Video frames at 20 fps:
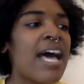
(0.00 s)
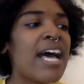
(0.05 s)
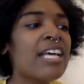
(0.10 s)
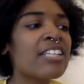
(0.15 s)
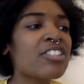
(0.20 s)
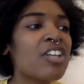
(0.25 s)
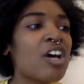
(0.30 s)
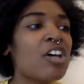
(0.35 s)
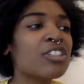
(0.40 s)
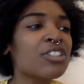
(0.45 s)

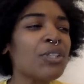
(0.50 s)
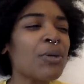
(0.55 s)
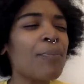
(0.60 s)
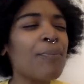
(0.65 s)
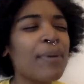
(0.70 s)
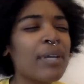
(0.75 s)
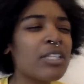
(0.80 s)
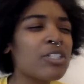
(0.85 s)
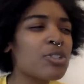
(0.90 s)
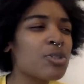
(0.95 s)
has also
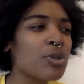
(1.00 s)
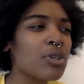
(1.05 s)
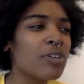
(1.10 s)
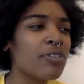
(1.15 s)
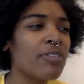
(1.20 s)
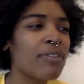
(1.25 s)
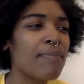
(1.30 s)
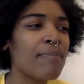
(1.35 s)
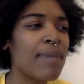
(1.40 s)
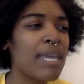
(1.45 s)
been sort
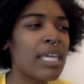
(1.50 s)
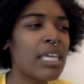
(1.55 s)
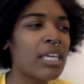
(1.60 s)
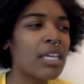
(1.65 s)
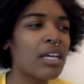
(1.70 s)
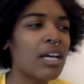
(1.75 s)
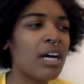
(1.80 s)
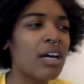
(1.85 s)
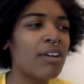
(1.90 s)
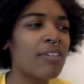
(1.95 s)
of the
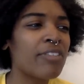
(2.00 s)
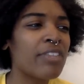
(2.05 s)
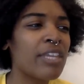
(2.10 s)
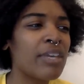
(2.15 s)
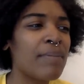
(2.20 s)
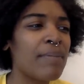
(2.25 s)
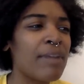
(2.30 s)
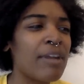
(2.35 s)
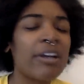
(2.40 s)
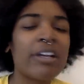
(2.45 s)
making of
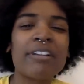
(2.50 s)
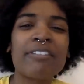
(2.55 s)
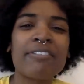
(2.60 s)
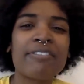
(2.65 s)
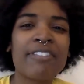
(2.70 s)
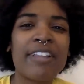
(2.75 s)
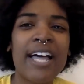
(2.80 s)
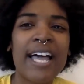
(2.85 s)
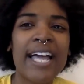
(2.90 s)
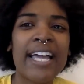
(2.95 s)
the American
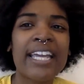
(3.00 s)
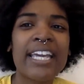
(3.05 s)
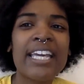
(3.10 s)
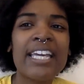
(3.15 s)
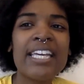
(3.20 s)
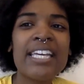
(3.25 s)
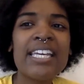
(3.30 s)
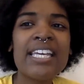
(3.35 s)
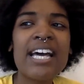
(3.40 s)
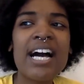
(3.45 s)
flag
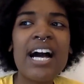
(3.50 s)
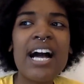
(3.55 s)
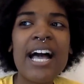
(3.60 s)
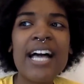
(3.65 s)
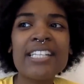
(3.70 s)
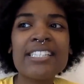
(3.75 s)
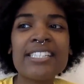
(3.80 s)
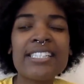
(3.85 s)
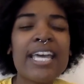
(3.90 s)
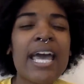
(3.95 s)

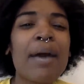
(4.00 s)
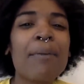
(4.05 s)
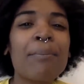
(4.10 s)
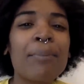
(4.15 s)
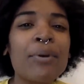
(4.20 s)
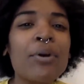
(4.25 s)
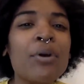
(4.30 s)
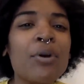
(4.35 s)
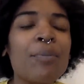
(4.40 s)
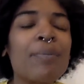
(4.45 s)
as
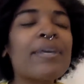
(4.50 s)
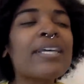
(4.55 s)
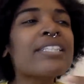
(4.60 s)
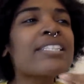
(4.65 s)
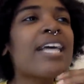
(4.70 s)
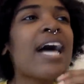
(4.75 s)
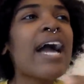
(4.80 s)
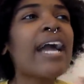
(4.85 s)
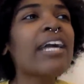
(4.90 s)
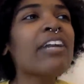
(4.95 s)
taboo because
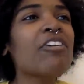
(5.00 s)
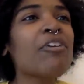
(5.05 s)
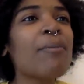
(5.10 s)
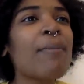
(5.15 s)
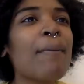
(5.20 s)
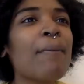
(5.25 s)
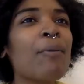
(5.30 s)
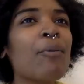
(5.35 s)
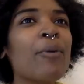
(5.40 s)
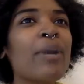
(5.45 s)
I can
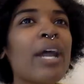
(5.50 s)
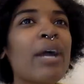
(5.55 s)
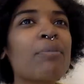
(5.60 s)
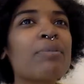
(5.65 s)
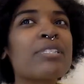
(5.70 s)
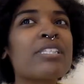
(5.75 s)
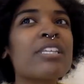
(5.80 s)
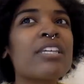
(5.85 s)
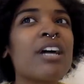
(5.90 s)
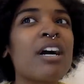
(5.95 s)
remember when I
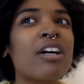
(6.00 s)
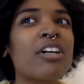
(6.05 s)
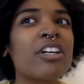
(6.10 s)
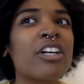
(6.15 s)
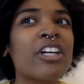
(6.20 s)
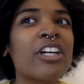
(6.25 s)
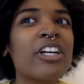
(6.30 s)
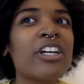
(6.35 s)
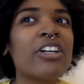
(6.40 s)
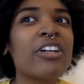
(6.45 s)
was
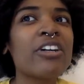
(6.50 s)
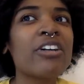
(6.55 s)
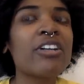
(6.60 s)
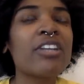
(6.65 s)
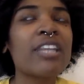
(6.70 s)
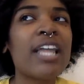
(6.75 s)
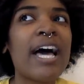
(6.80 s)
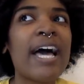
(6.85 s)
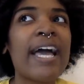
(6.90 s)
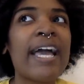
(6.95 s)
younger,
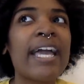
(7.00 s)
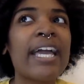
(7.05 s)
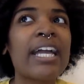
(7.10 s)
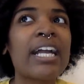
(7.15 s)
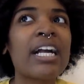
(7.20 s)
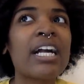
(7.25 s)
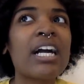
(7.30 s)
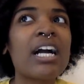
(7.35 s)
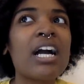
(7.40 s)
like